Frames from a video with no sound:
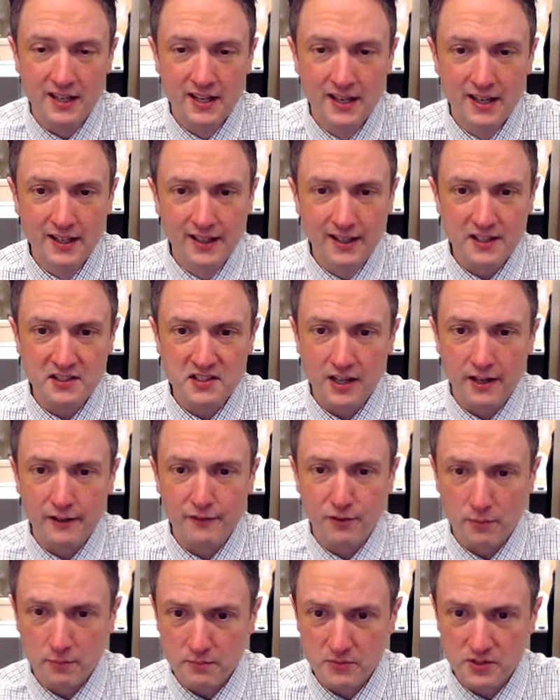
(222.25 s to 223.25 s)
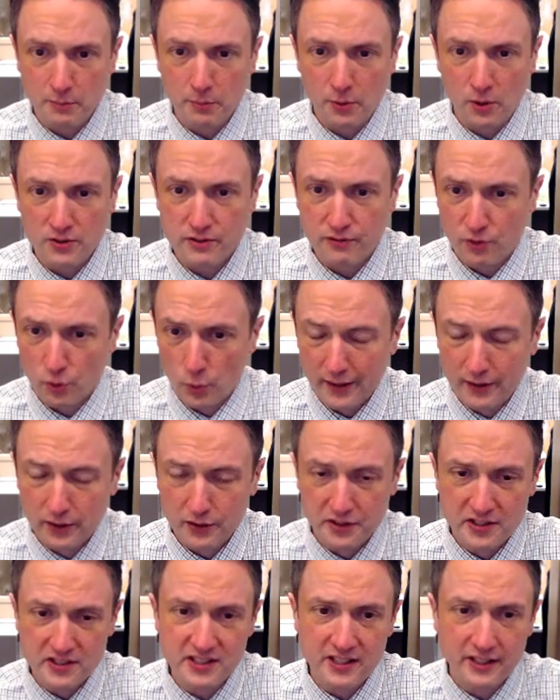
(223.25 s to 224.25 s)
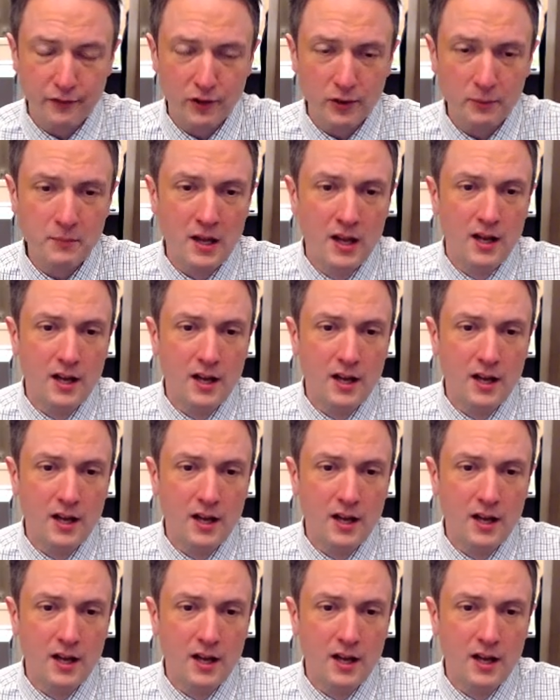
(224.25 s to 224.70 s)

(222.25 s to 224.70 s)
aside from some parts of New England this evening.